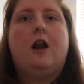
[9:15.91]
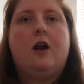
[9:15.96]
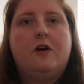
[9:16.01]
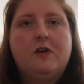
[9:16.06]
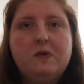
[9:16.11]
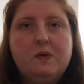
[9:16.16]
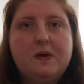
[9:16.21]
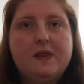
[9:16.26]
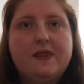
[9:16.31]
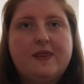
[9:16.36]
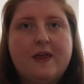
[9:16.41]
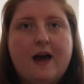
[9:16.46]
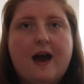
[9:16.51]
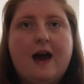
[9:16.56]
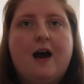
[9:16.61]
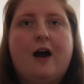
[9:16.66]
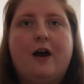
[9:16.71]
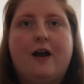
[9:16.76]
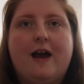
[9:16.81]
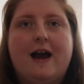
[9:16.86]
Along with
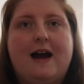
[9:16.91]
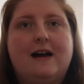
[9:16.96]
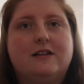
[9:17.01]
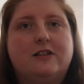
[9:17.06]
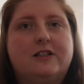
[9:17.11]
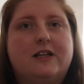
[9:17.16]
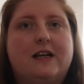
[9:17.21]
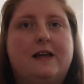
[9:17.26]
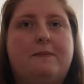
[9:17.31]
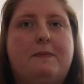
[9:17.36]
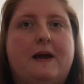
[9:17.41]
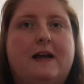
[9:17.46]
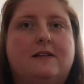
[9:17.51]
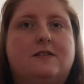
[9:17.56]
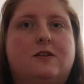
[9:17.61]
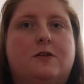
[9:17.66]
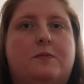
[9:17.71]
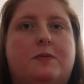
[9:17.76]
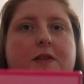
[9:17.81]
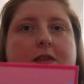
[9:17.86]
that, I actually
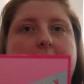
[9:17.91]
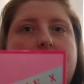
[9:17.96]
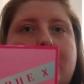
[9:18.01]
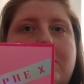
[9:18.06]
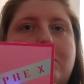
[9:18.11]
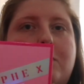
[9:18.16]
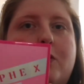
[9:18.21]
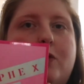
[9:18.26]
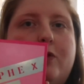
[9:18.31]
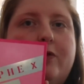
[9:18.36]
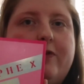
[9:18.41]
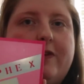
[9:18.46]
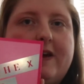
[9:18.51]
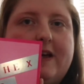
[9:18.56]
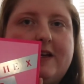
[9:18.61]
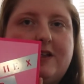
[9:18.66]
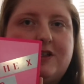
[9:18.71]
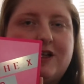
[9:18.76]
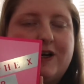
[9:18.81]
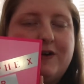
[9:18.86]
picked up the
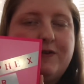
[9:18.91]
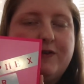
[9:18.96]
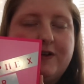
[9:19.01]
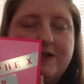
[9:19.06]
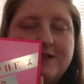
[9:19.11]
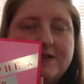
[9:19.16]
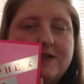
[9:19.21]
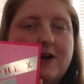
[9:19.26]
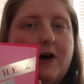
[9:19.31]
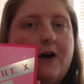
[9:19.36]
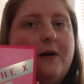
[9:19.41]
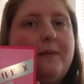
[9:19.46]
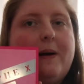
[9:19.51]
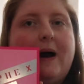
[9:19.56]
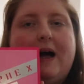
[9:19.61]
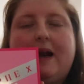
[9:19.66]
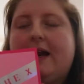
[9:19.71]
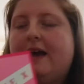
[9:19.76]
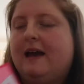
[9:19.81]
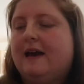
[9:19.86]
Morphe Jeffree Star
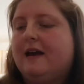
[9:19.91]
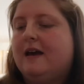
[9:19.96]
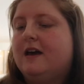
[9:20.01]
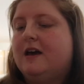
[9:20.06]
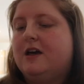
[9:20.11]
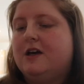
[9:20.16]
palette.